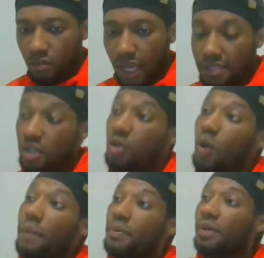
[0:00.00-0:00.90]
I tell you
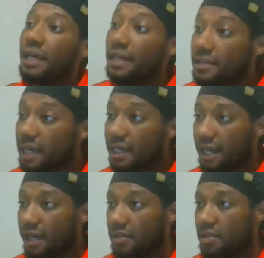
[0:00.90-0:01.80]
why people get kicked out of their
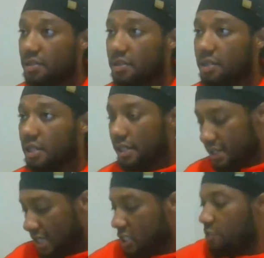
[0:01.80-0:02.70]
house.
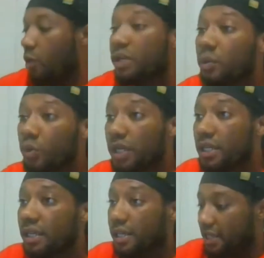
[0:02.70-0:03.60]
They're smoking
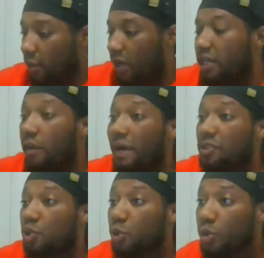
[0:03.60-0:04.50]
weed. They're waking up
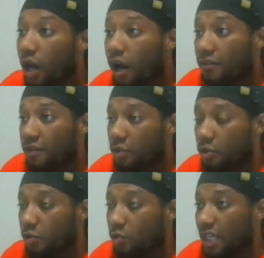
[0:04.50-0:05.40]
at two in the
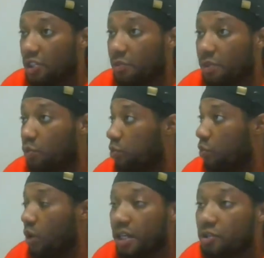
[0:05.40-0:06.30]
afternoon when they should be
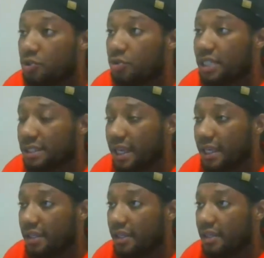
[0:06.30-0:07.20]
working during the
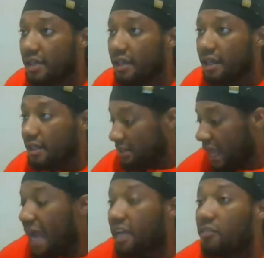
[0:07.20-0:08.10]
day.
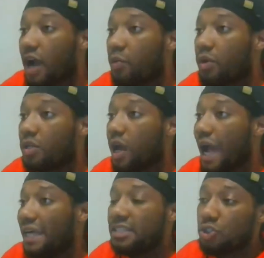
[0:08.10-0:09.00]
They're hanging around with
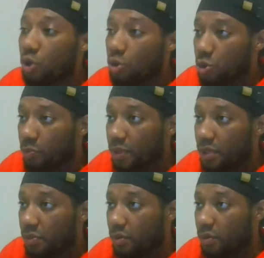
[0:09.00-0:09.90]
antisocial
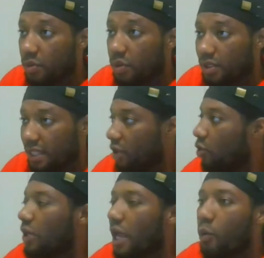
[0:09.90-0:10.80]
people. They got
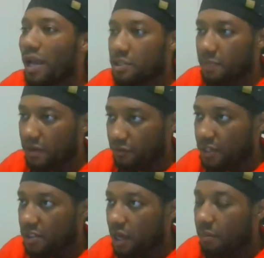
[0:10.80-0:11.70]
all their waste man
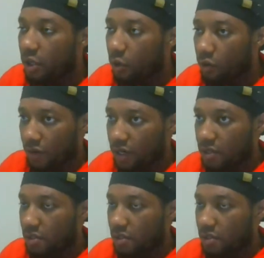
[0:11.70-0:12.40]
friends coming over.